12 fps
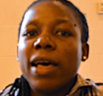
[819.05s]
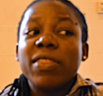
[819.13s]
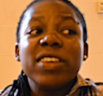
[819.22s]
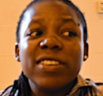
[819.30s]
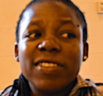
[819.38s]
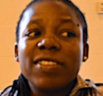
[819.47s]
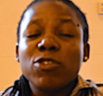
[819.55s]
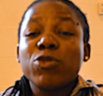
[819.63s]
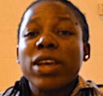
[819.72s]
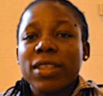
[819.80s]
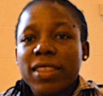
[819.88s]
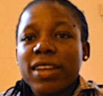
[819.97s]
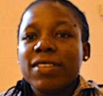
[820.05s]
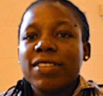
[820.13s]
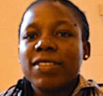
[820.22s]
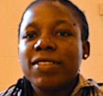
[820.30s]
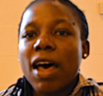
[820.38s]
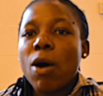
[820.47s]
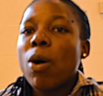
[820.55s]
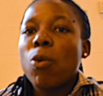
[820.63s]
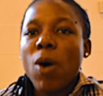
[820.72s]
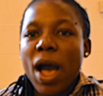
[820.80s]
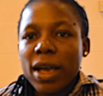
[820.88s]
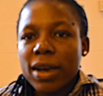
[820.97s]
This strengthens our
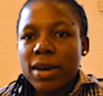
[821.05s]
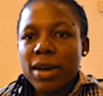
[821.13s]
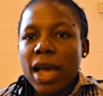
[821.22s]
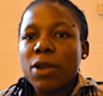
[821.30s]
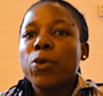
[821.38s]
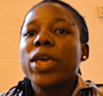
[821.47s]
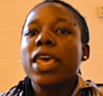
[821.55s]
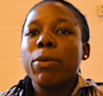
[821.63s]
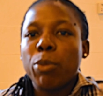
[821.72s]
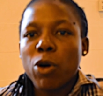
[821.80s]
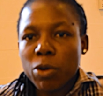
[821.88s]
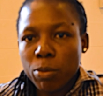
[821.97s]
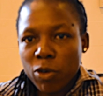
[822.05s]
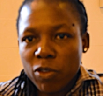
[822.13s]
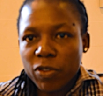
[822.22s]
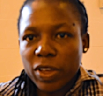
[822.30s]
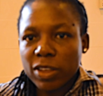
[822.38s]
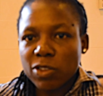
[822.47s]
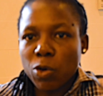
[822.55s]
work, and we keep on moving.